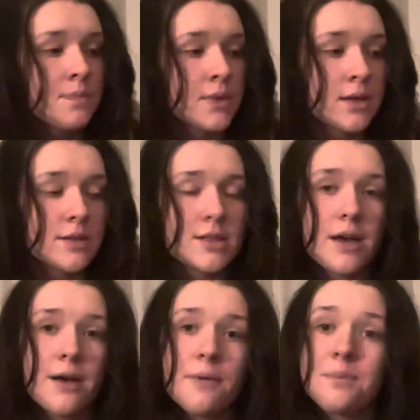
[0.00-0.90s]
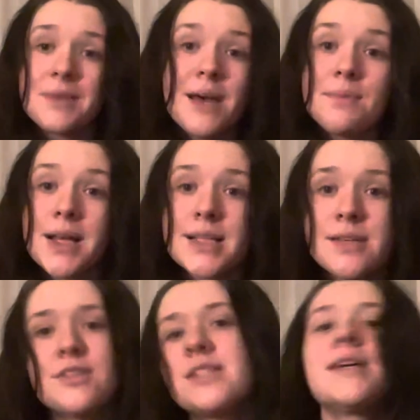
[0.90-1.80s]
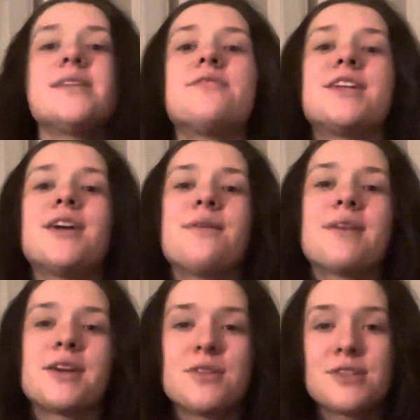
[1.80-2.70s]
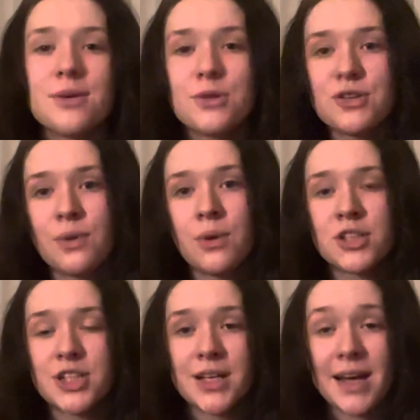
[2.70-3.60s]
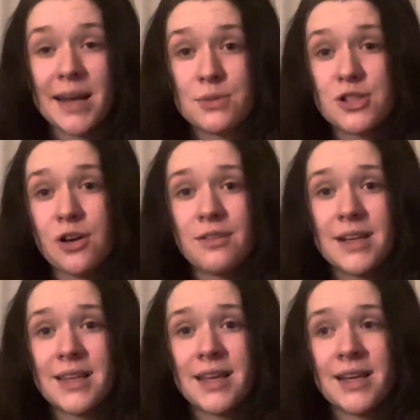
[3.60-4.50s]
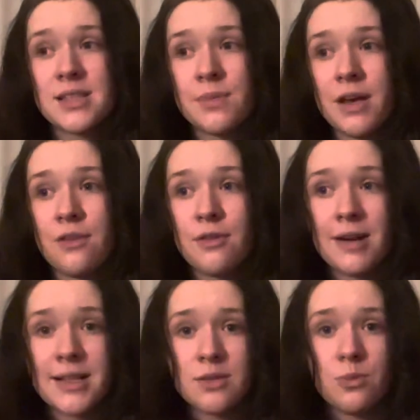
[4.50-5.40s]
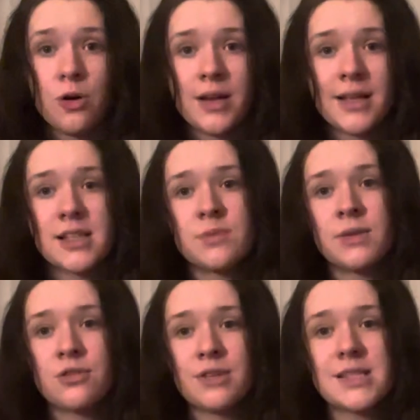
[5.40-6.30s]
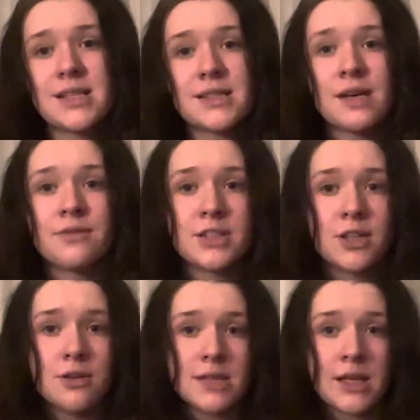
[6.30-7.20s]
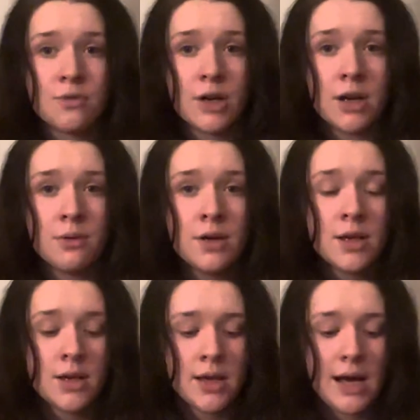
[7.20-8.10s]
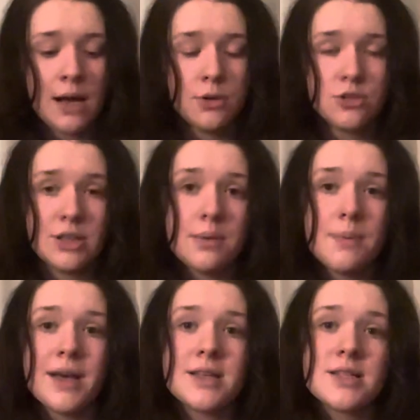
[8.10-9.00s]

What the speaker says: So yeah, that's it for today's video. Thank you so much for watching, and I'm sorry that it's a bit of a random one and that it's been 3 sit-down videos in a row. I will try my best